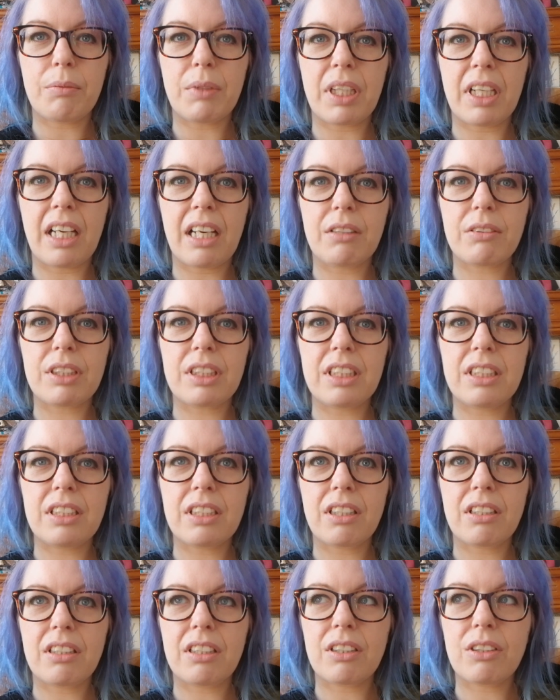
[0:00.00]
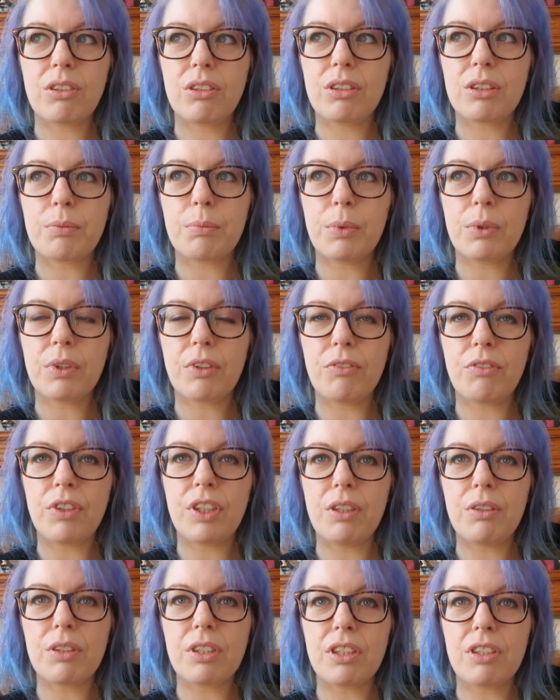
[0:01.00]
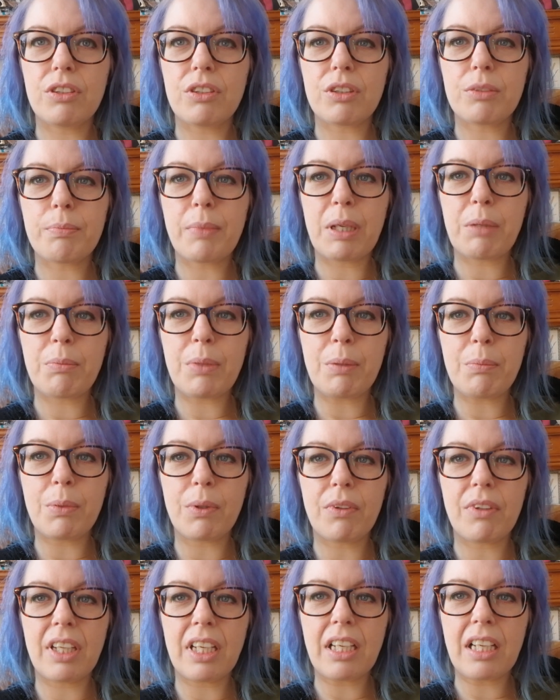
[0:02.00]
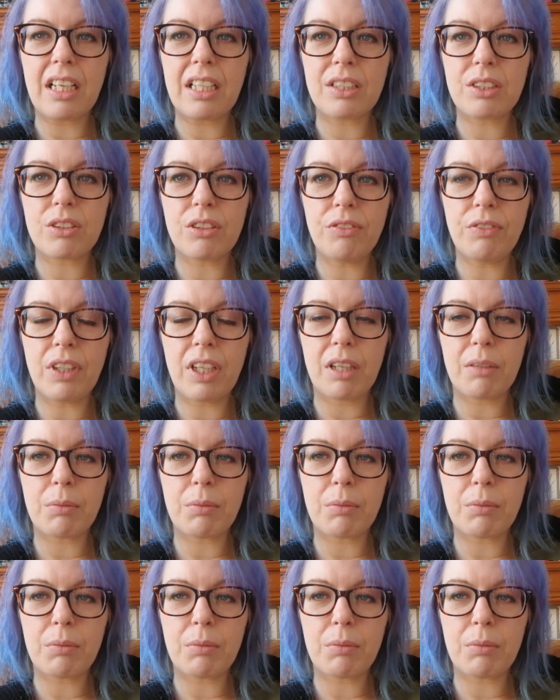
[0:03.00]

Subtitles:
announced isn't going to cause more confusion and just make people think, ah, stuff it,